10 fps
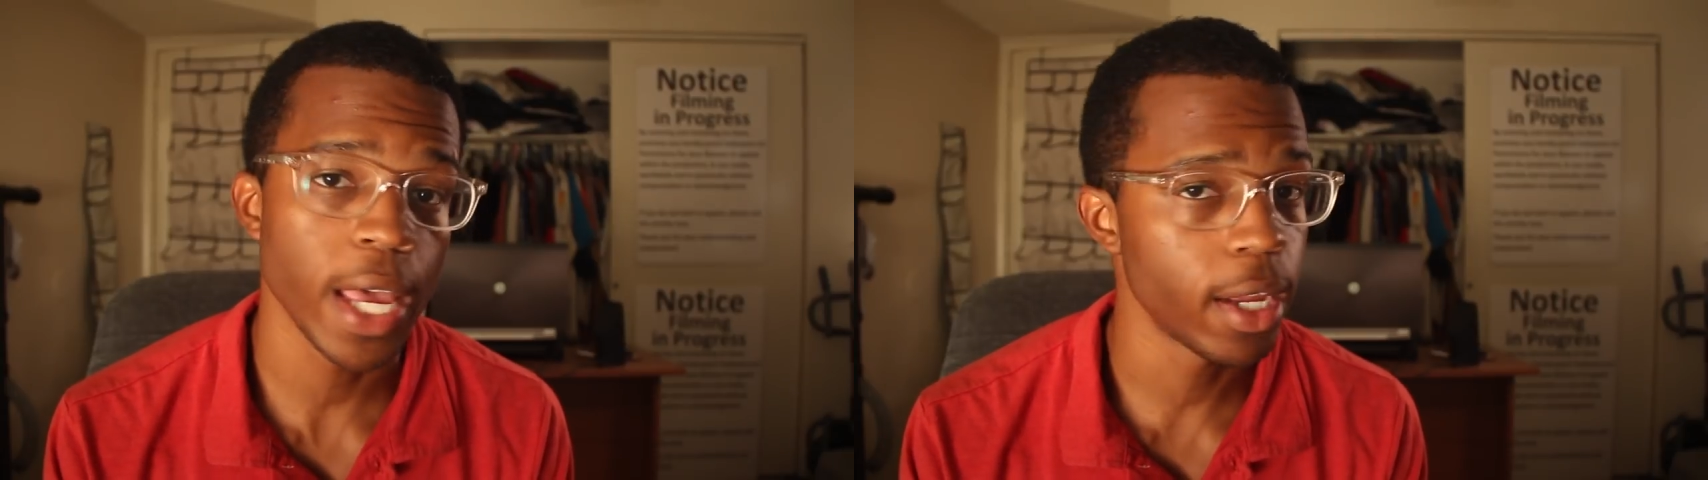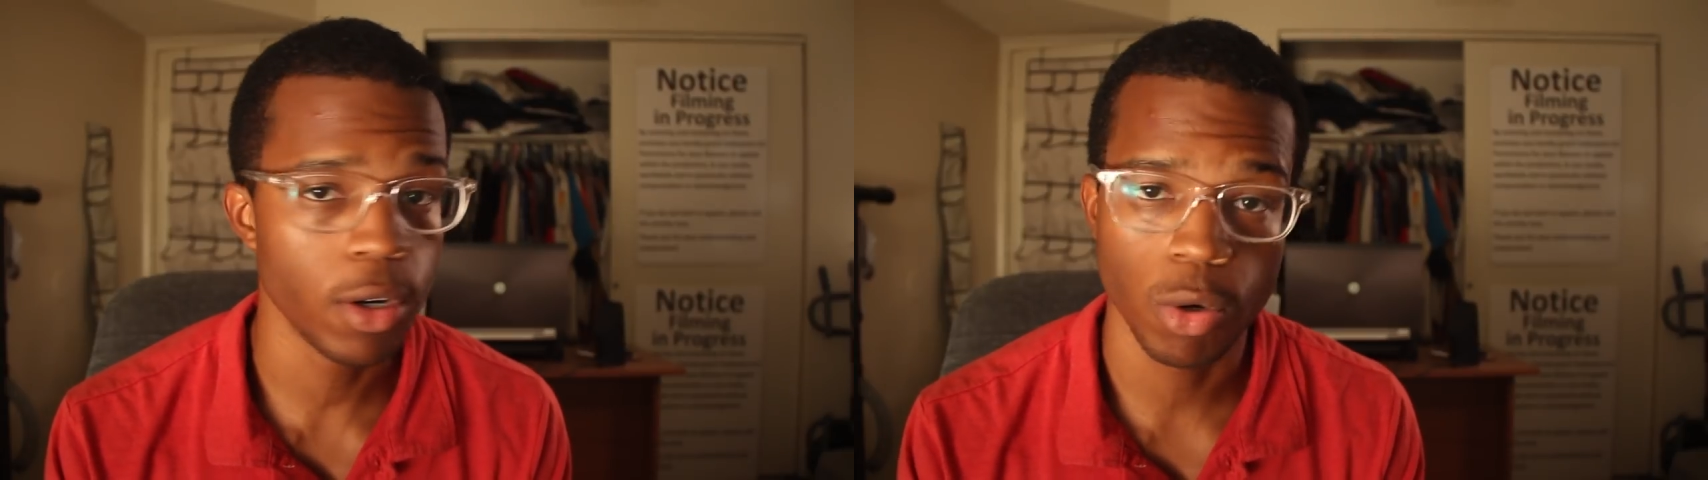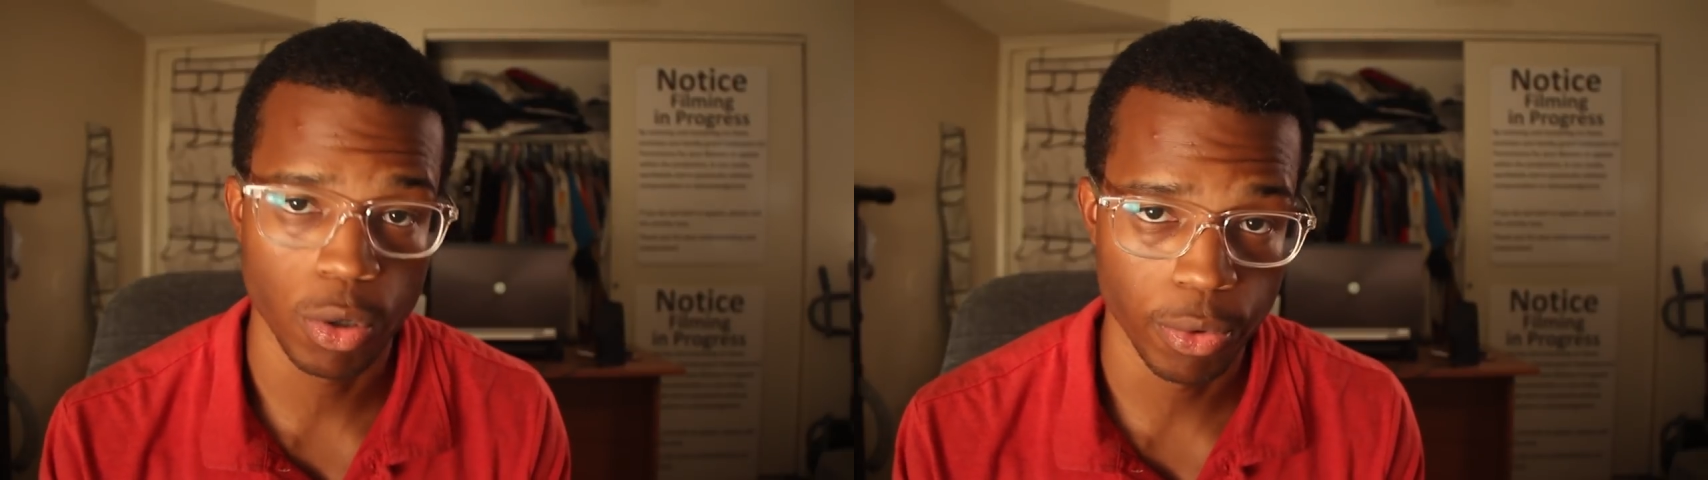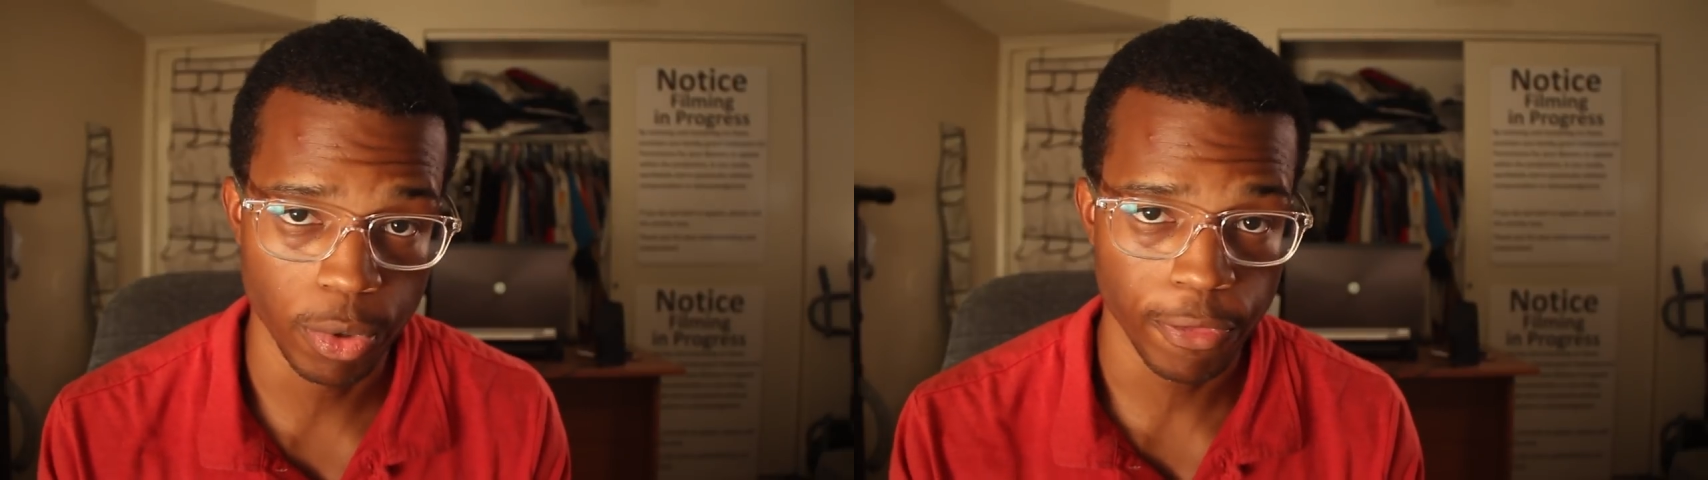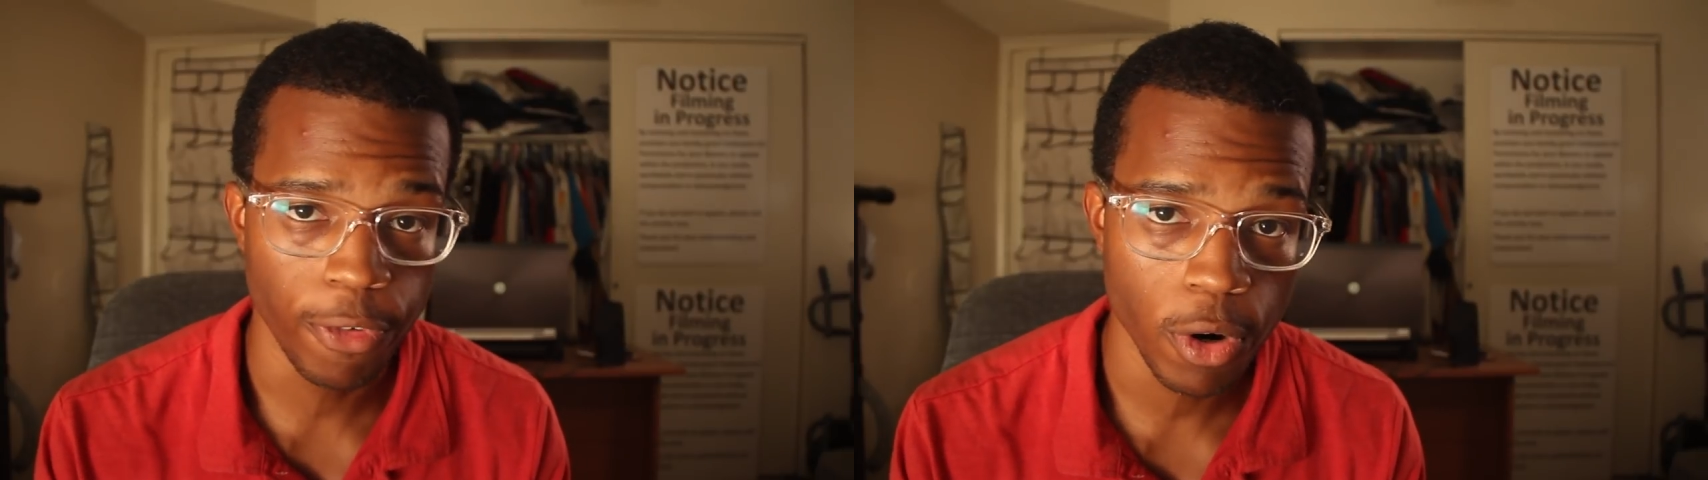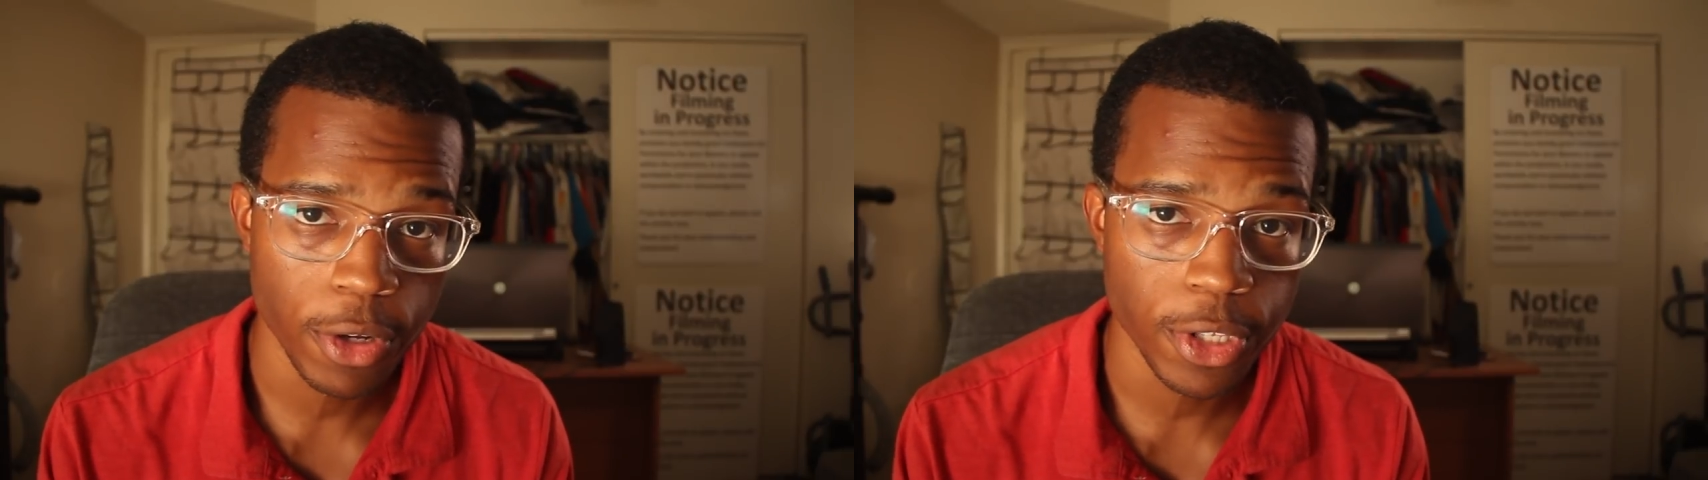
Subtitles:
and or root for,